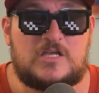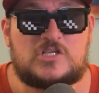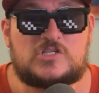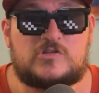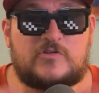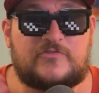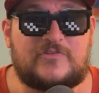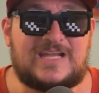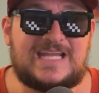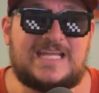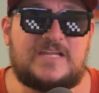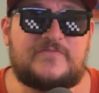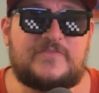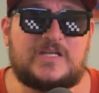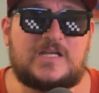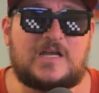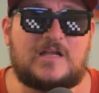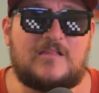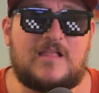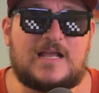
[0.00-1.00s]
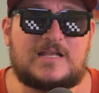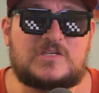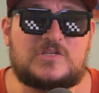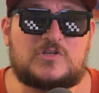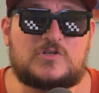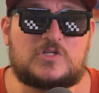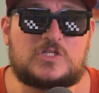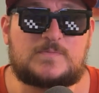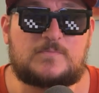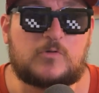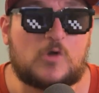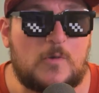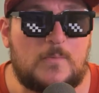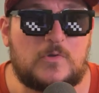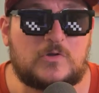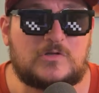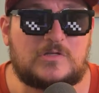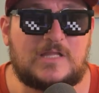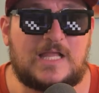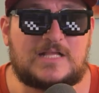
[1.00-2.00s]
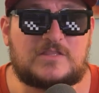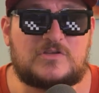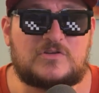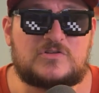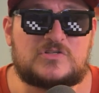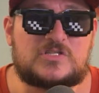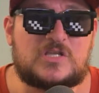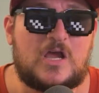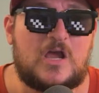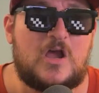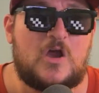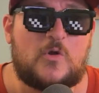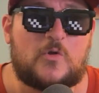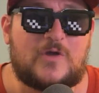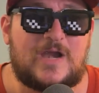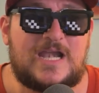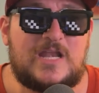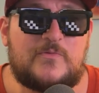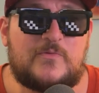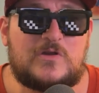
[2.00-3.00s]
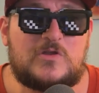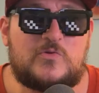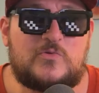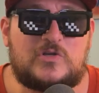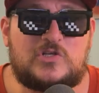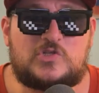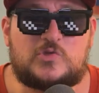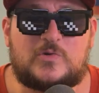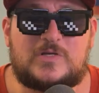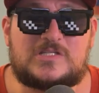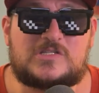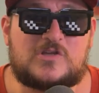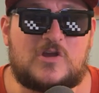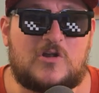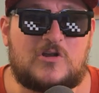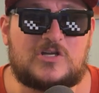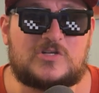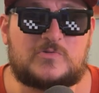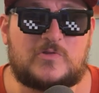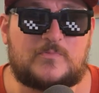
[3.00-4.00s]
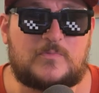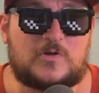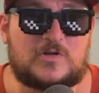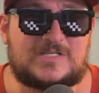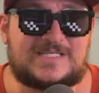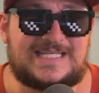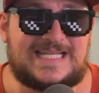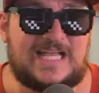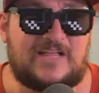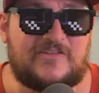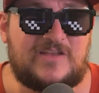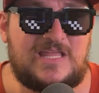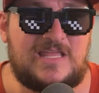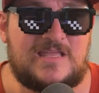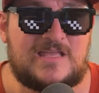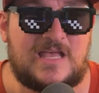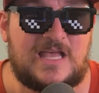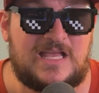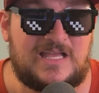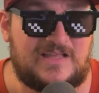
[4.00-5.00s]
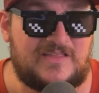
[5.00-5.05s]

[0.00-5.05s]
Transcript: So for Eevee collectors, promo collectors, or anyone who enjoys cards with personality,